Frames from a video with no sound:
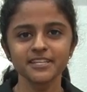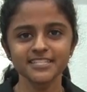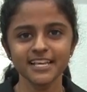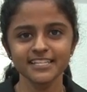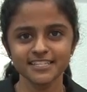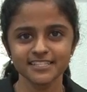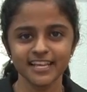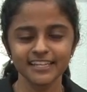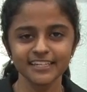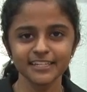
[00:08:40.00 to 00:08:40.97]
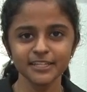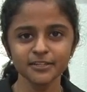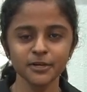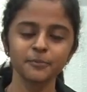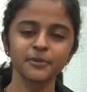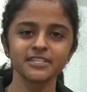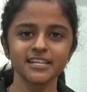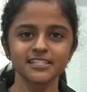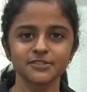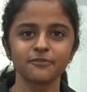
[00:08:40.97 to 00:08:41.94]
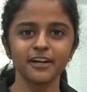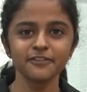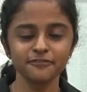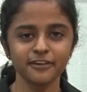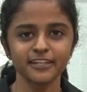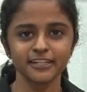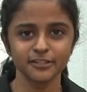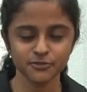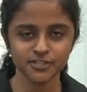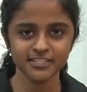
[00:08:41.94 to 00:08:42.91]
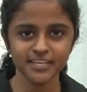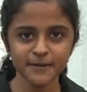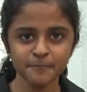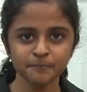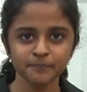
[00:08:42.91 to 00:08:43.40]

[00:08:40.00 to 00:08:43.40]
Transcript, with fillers: computer science is that learning computer science is very fun and interesting?